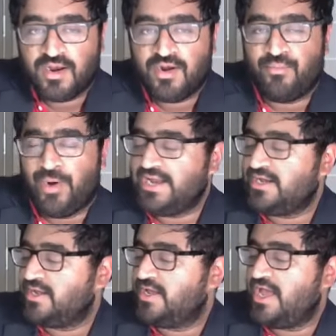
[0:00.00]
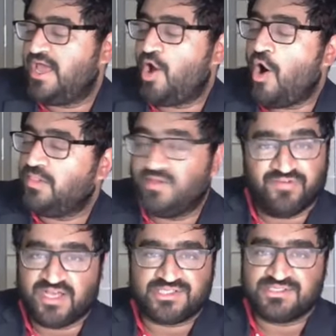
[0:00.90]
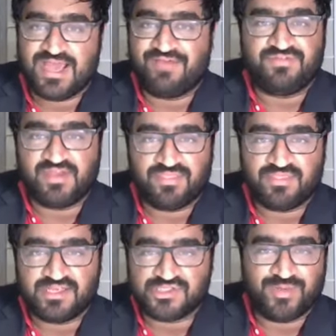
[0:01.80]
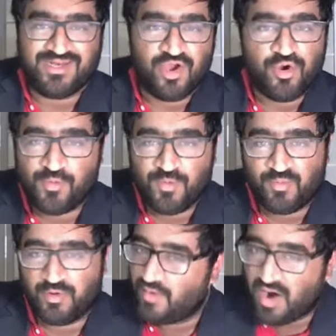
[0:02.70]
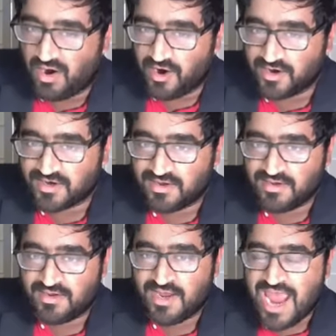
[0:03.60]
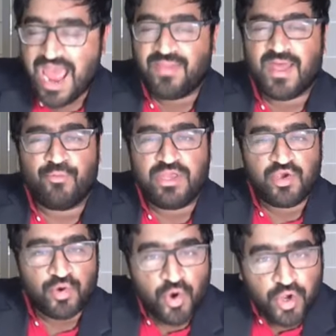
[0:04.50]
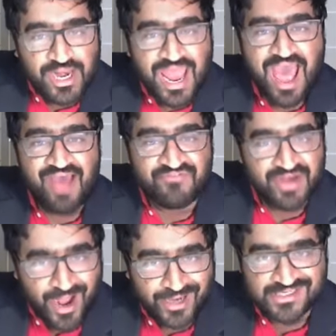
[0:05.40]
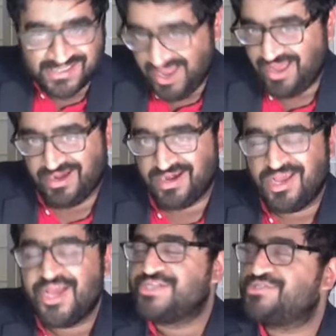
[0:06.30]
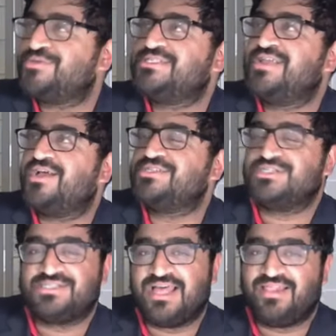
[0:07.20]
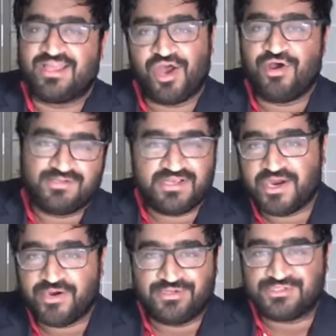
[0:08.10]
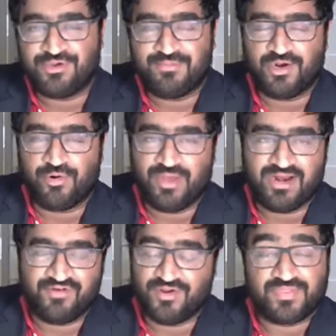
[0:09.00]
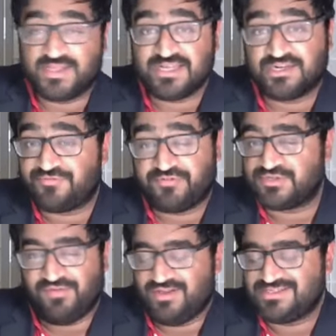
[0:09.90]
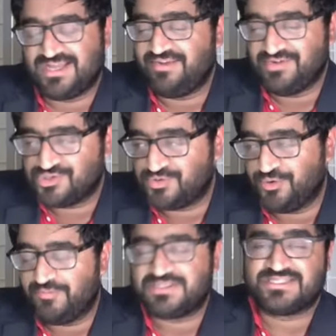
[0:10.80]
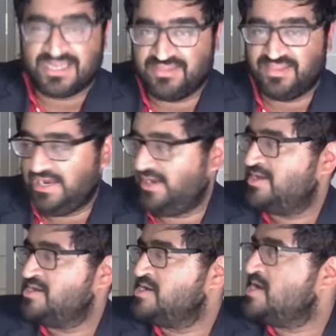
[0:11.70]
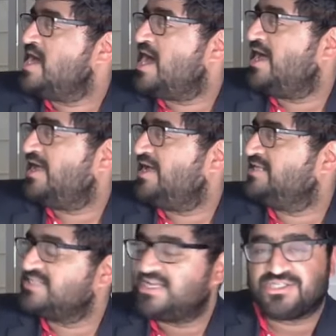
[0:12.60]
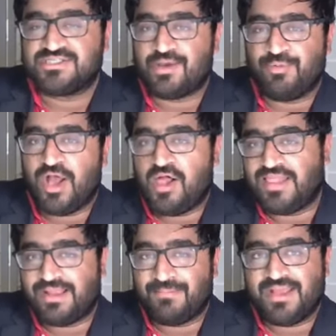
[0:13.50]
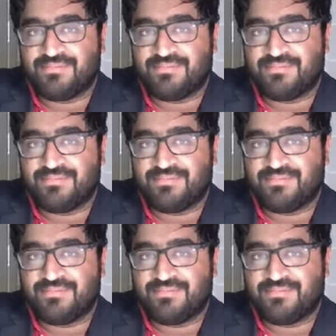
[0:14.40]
right? And all of us have done things we know were wrong, and that we could have not done. So it's not just that, like, oh, to err is human or whatever. That's not, first of all, it's not even true. But secondly, uh, it's not just that we all, like, make